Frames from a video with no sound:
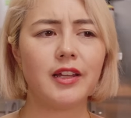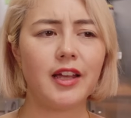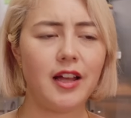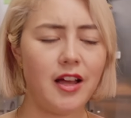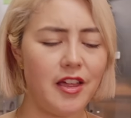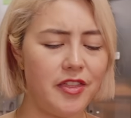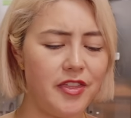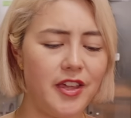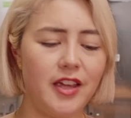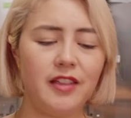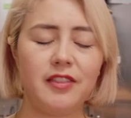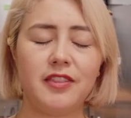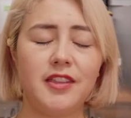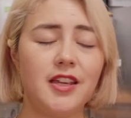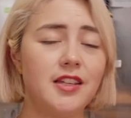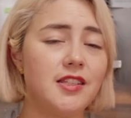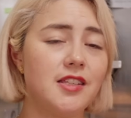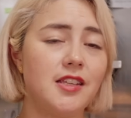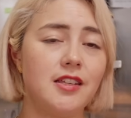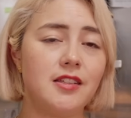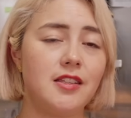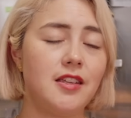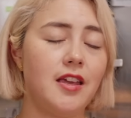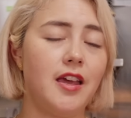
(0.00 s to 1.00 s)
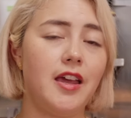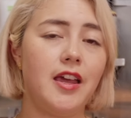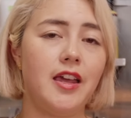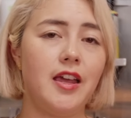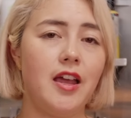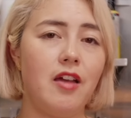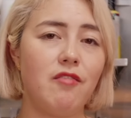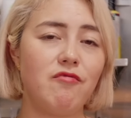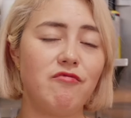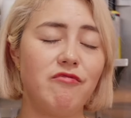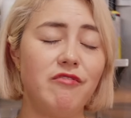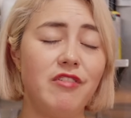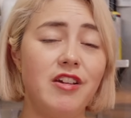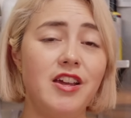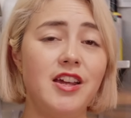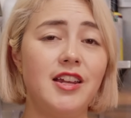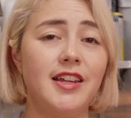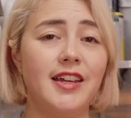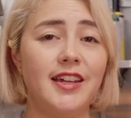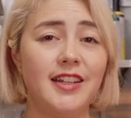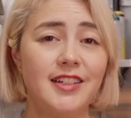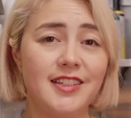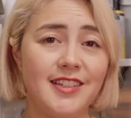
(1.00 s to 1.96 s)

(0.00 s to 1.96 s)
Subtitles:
I think this is a really